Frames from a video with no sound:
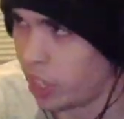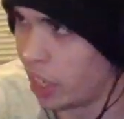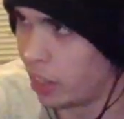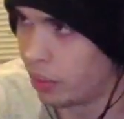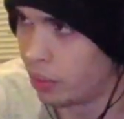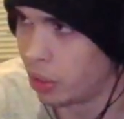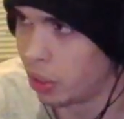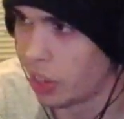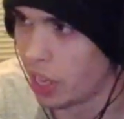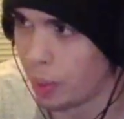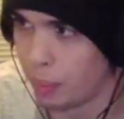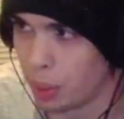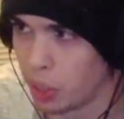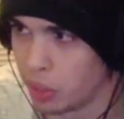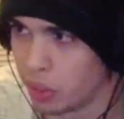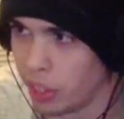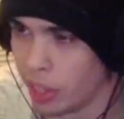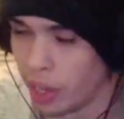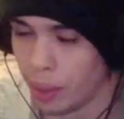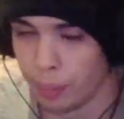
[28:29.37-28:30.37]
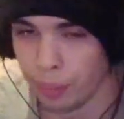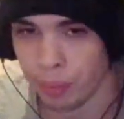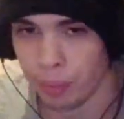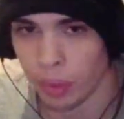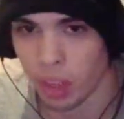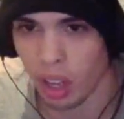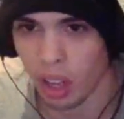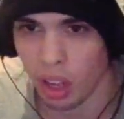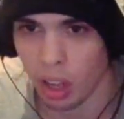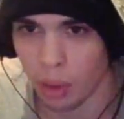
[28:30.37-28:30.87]
yeah, they're not busted up.
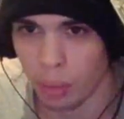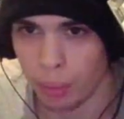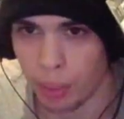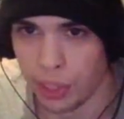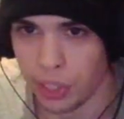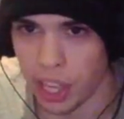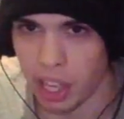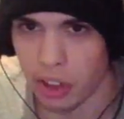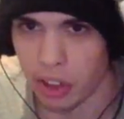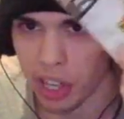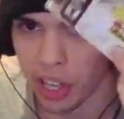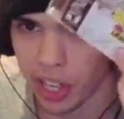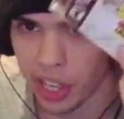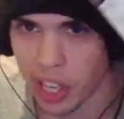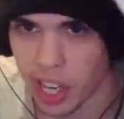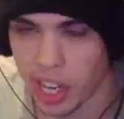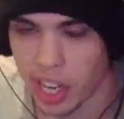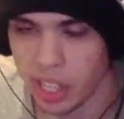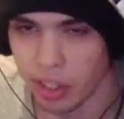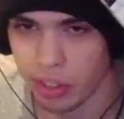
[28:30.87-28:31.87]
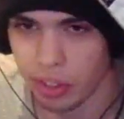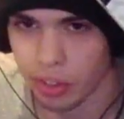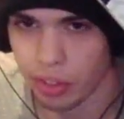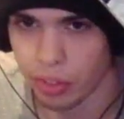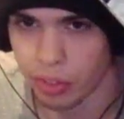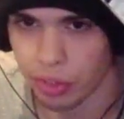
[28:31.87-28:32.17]
But $1.99